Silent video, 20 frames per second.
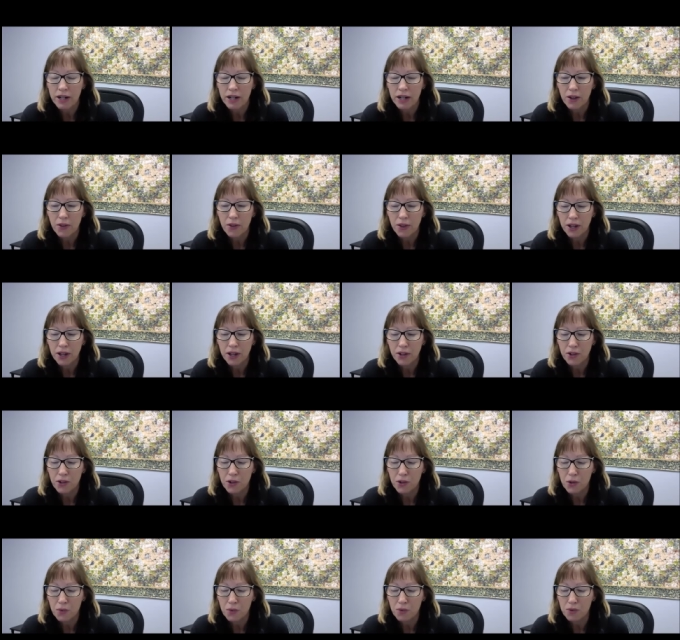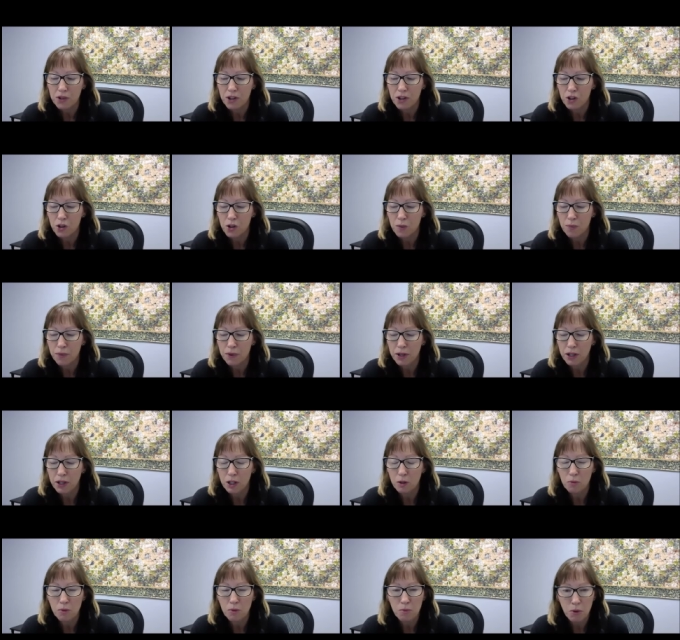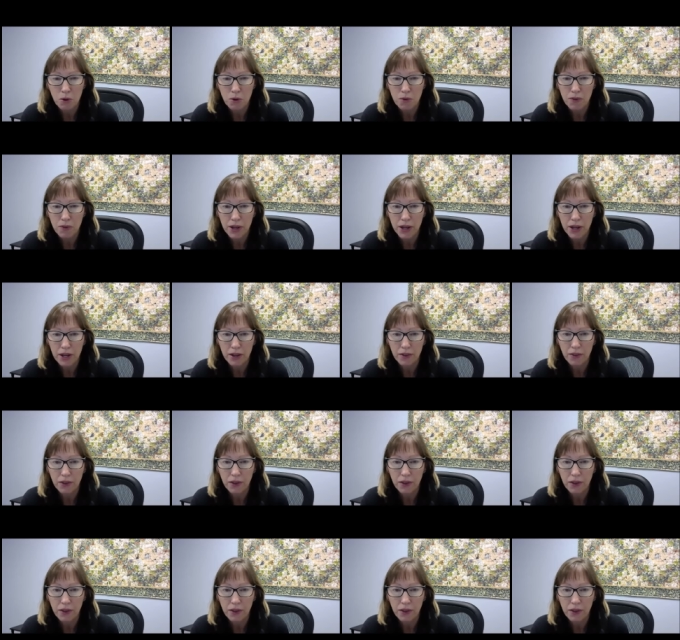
I think it just was something a little bit more vague,